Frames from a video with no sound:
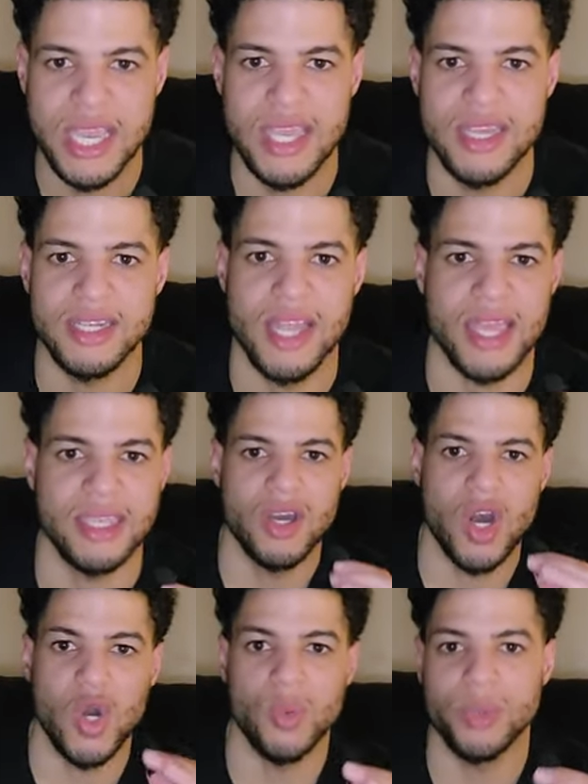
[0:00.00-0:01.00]
and like
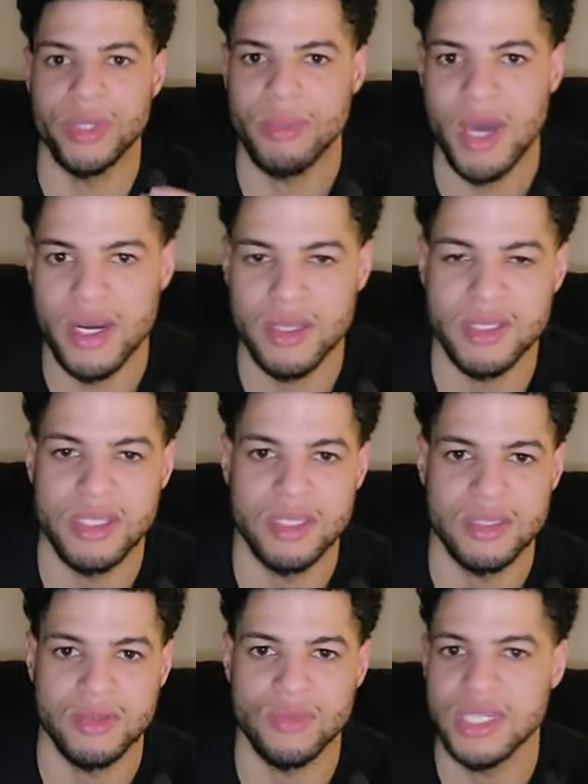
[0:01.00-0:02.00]
home
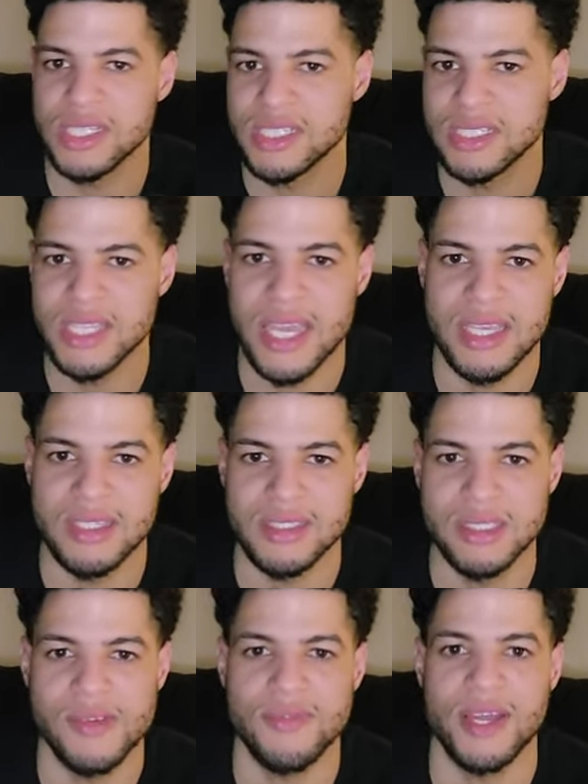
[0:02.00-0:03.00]
remodeling, real estate,
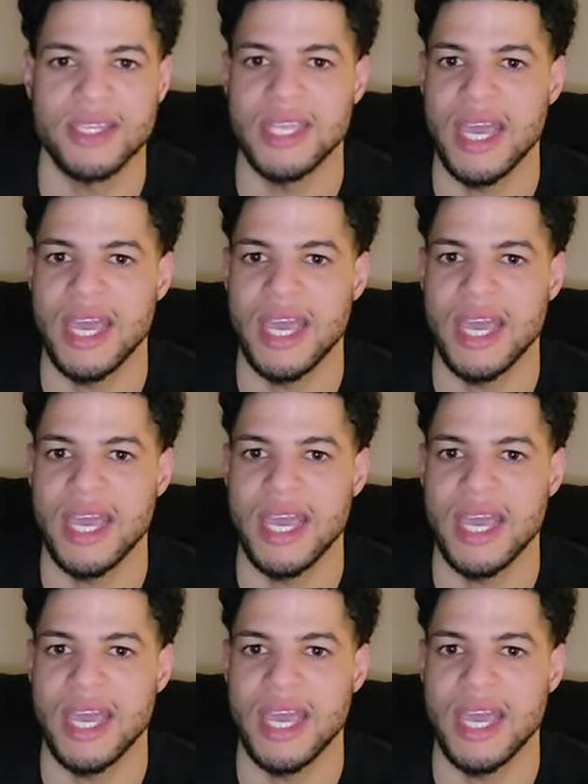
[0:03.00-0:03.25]
stuff like